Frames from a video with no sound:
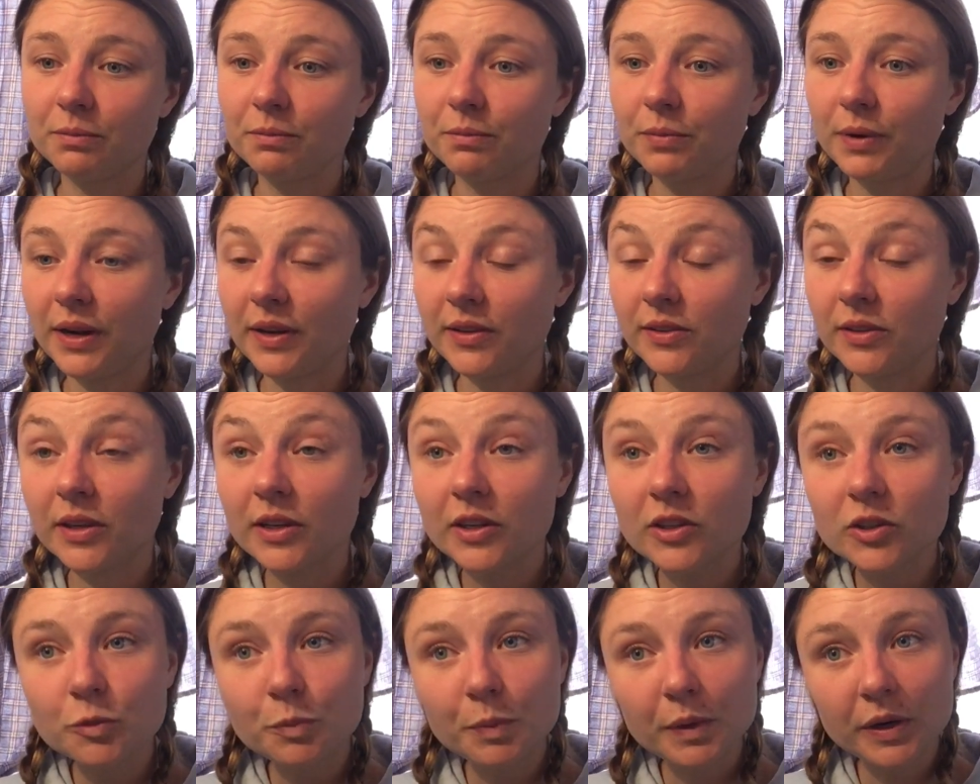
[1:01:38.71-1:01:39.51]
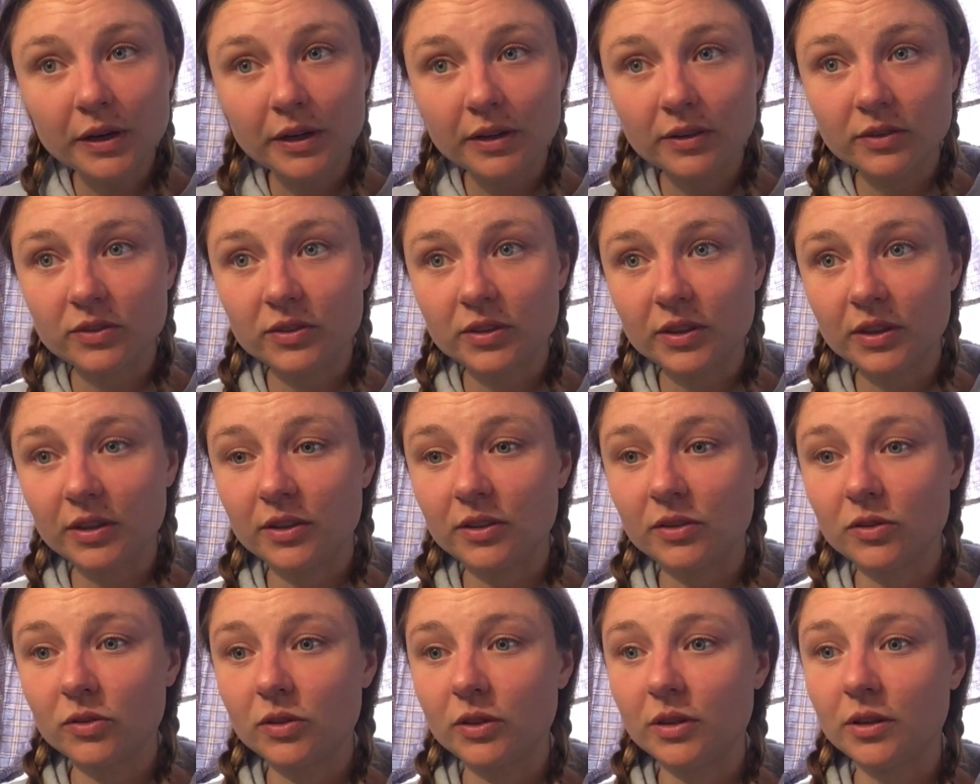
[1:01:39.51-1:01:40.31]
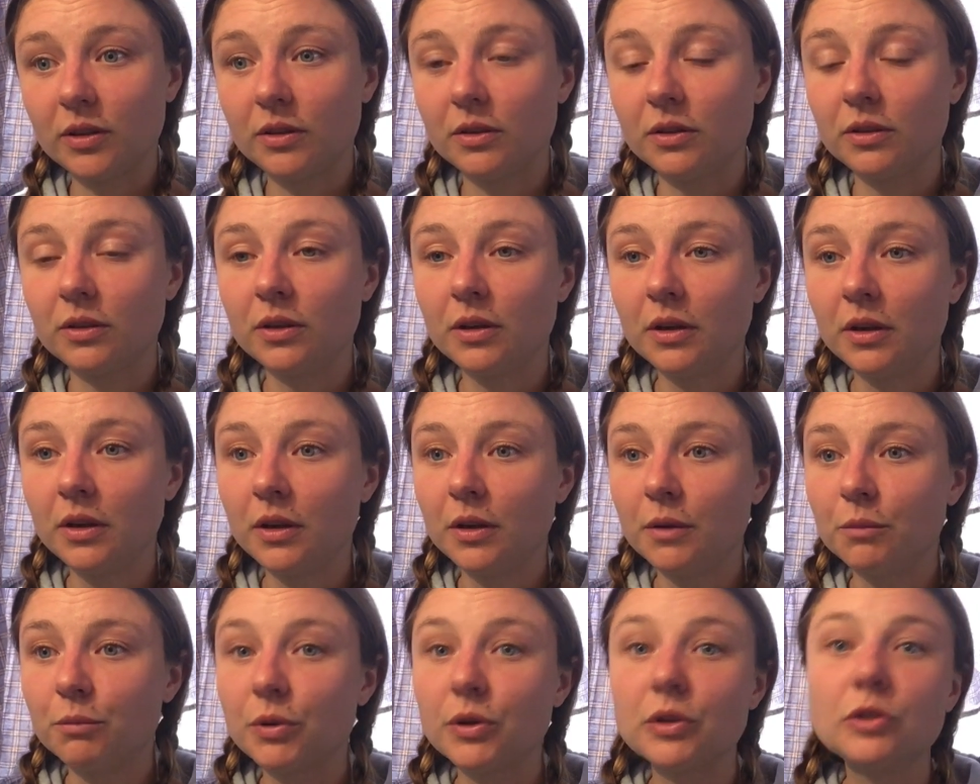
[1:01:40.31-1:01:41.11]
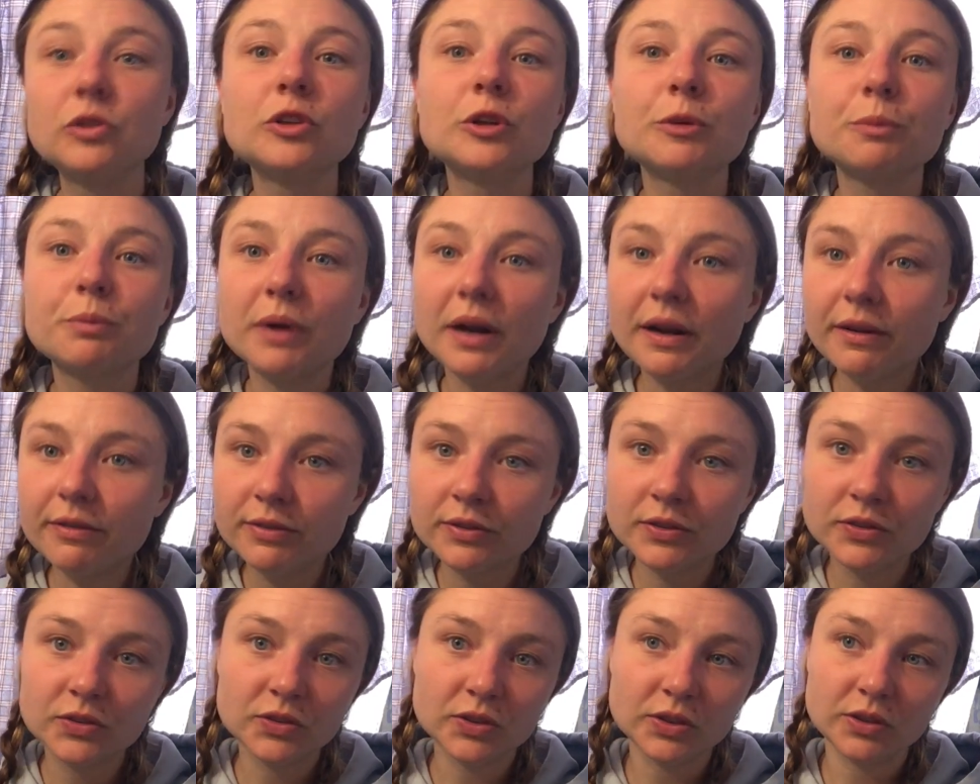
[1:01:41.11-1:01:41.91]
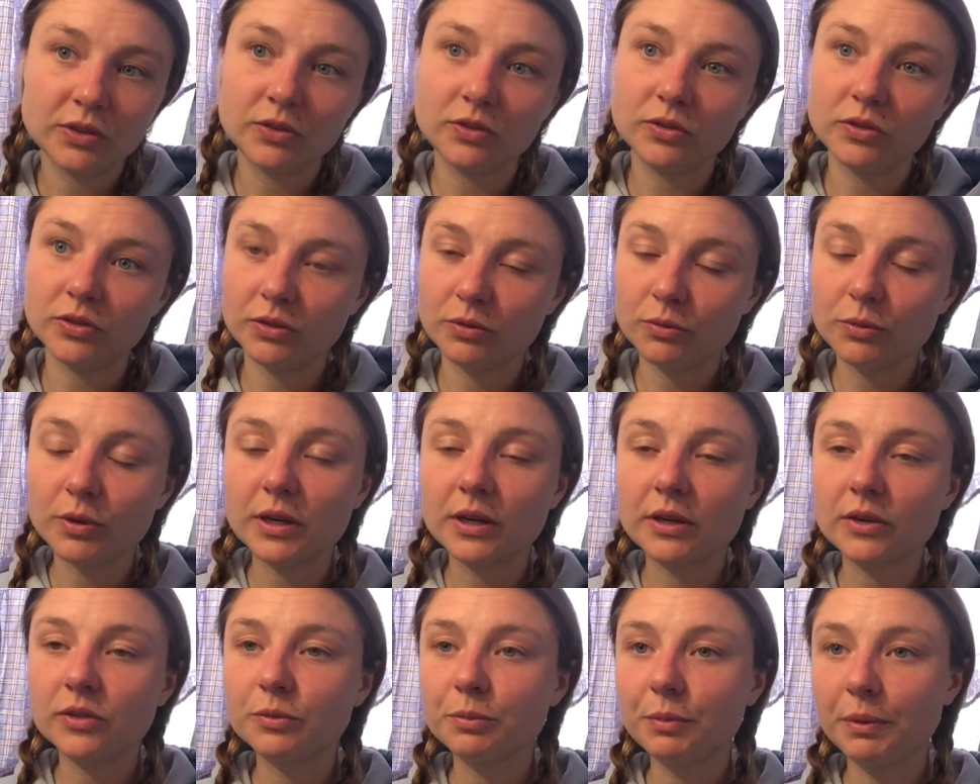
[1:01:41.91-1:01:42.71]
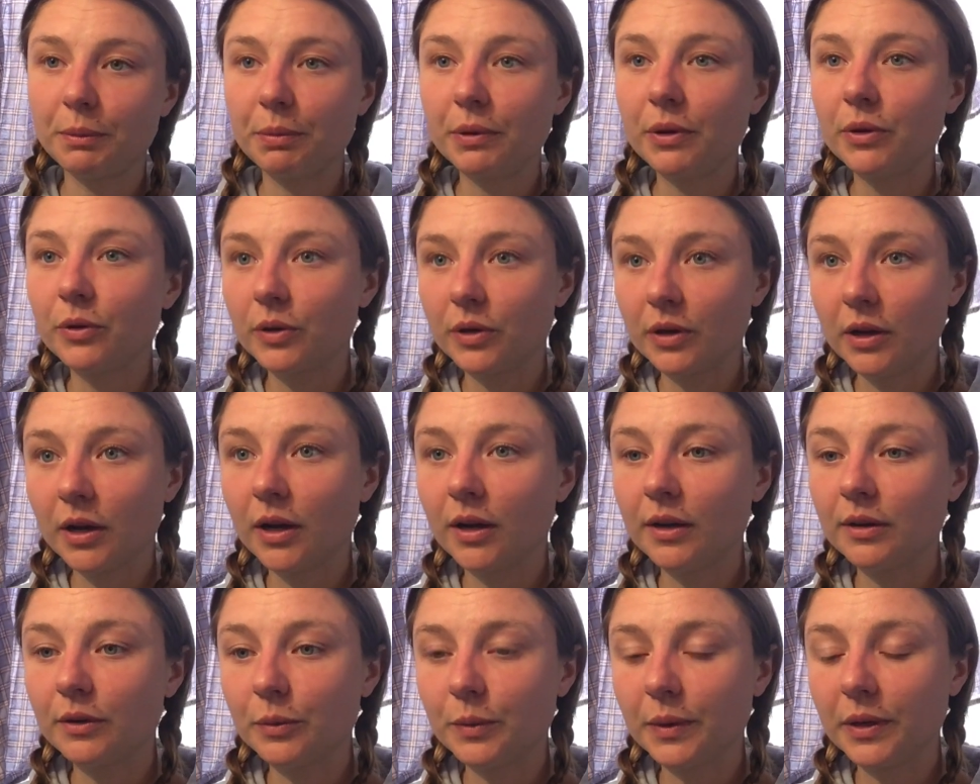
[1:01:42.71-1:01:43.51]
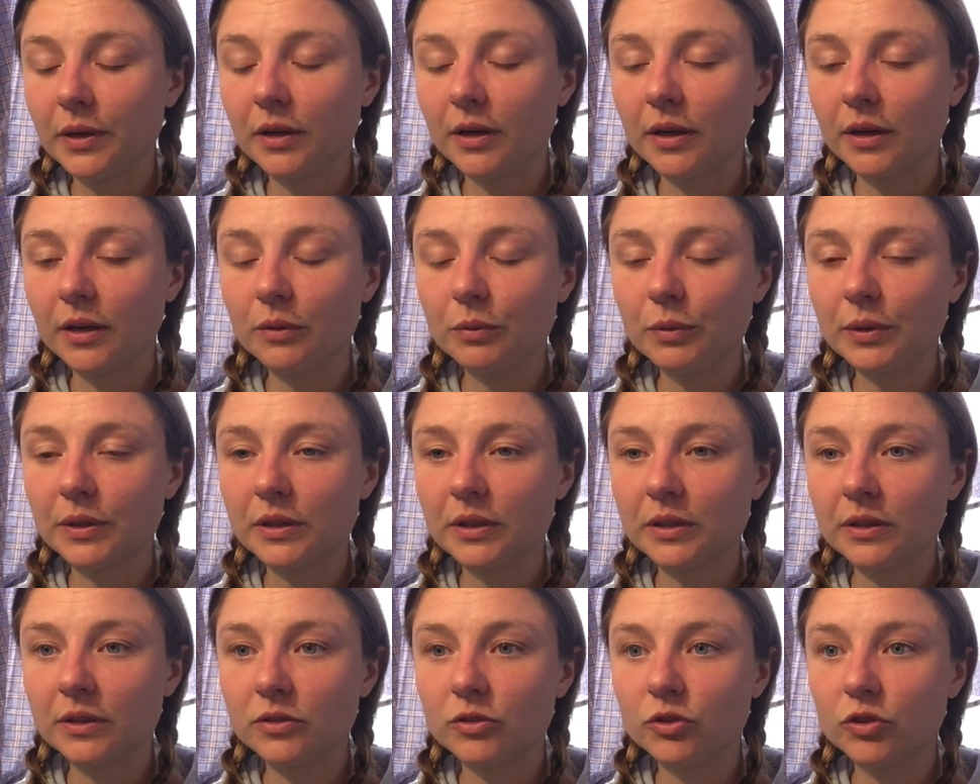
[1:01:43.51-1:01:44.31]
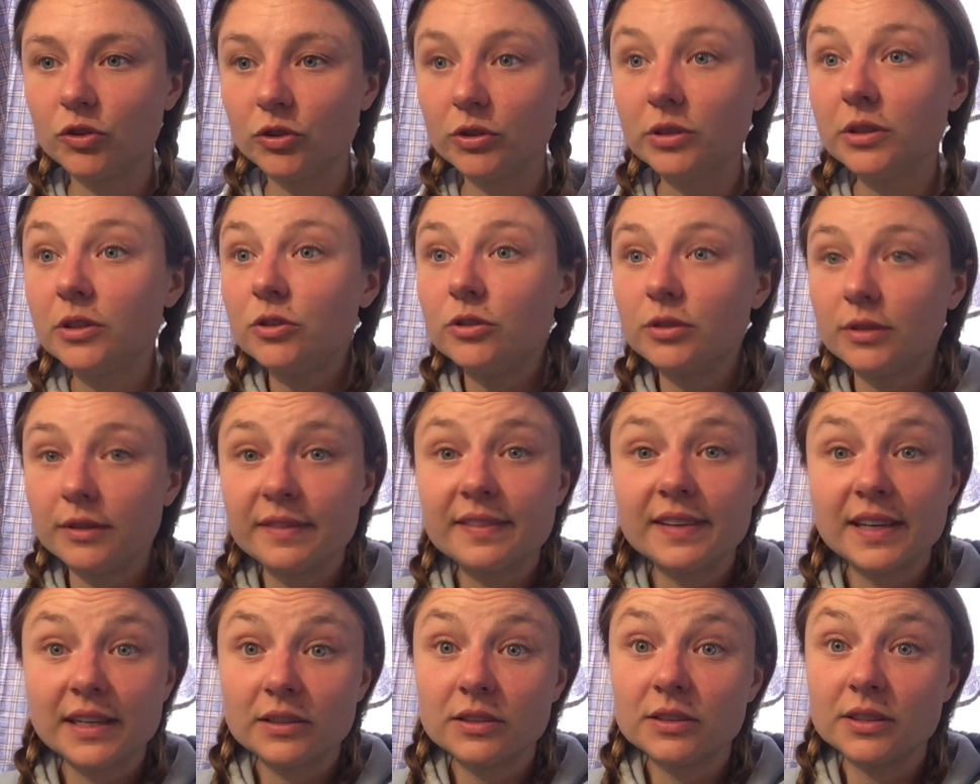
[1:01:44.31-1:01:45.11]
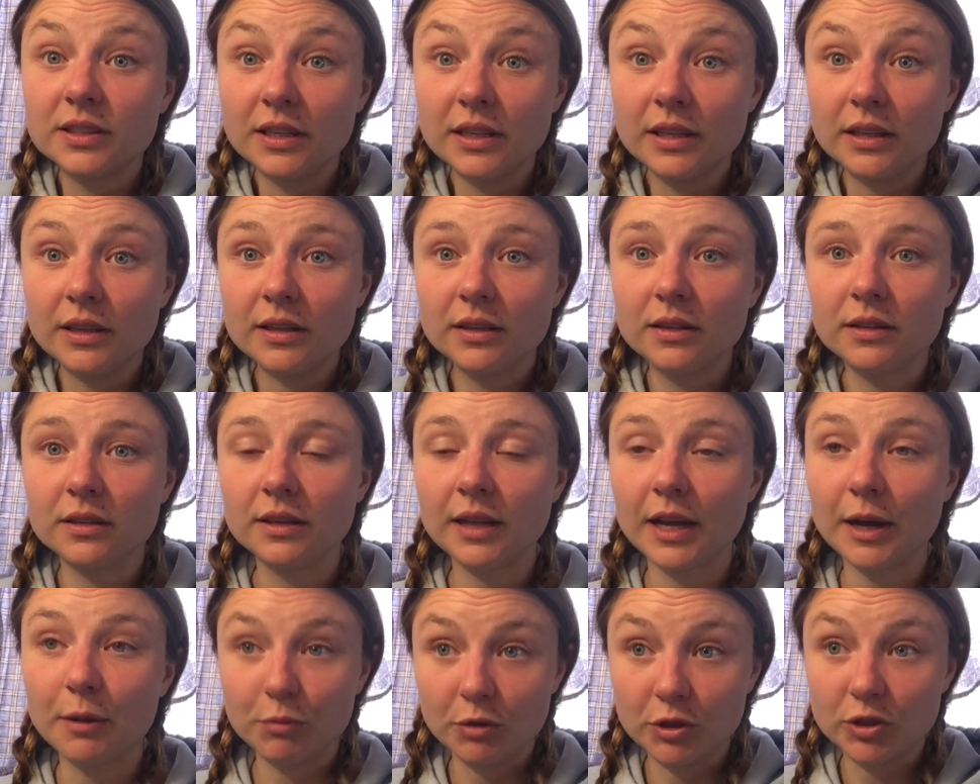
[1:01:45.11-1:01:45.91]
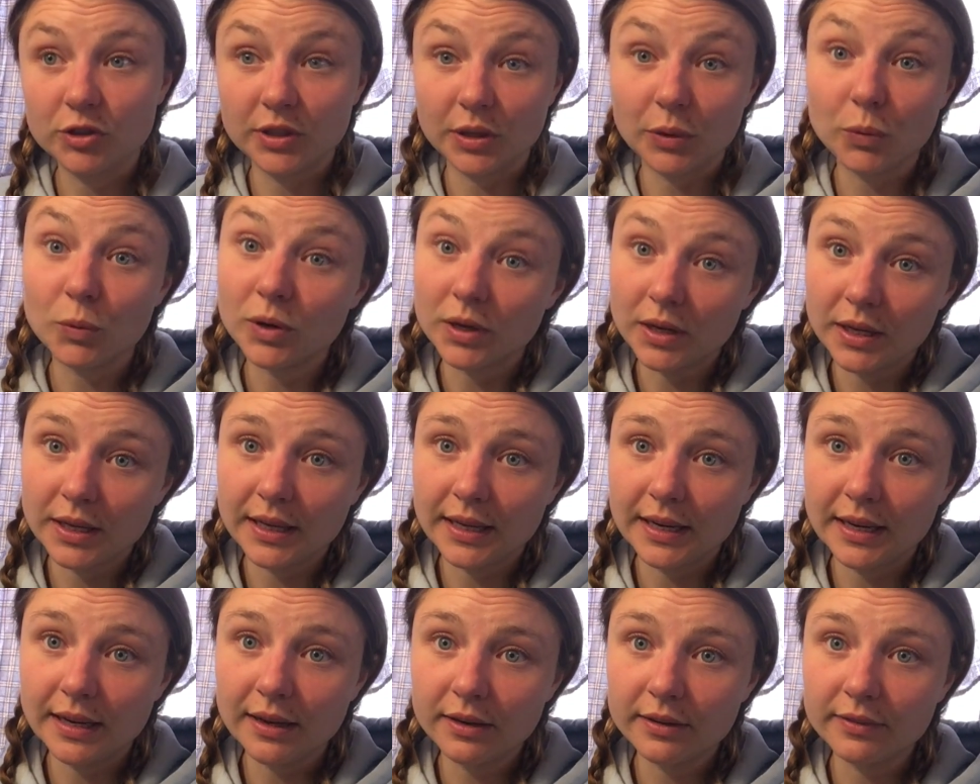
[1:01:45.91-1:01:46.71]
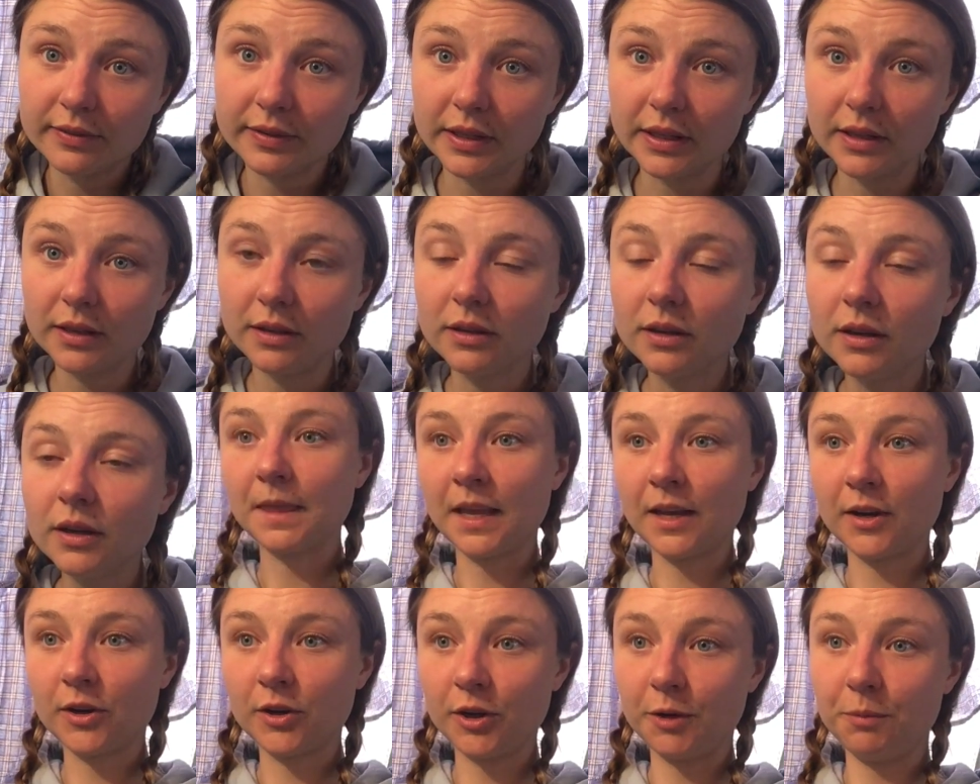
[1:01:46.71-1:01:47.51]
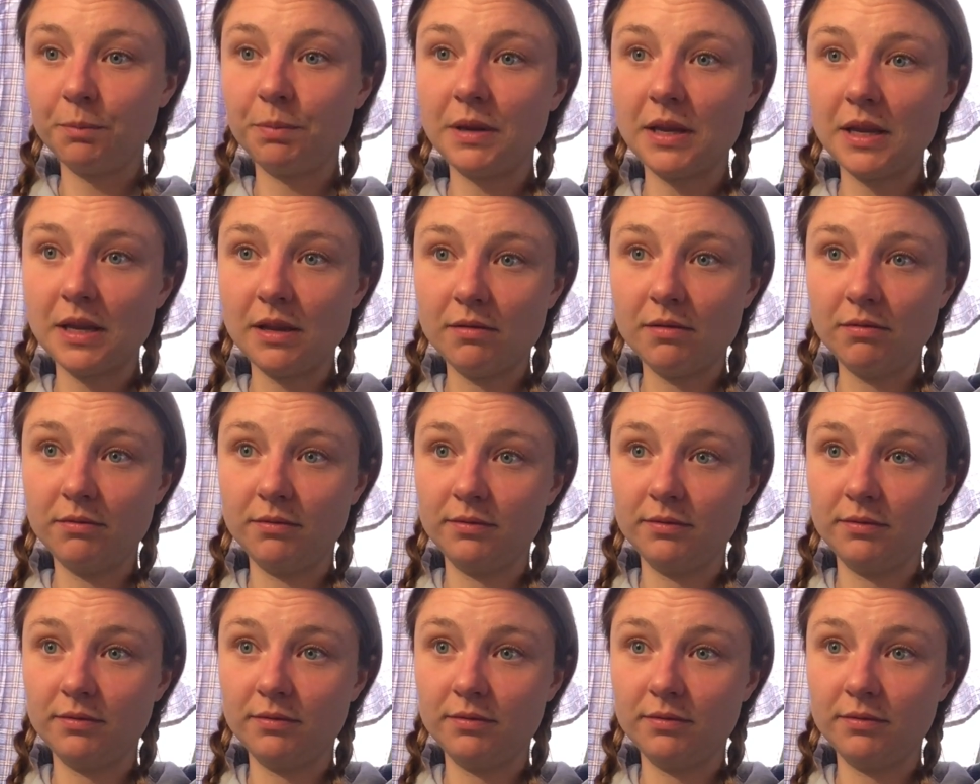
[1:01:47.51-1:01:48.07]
present experiences and personal preferences and what else might be going on or whatnot, what they're choosing to invest in it and how much they want to get out of it. It could be,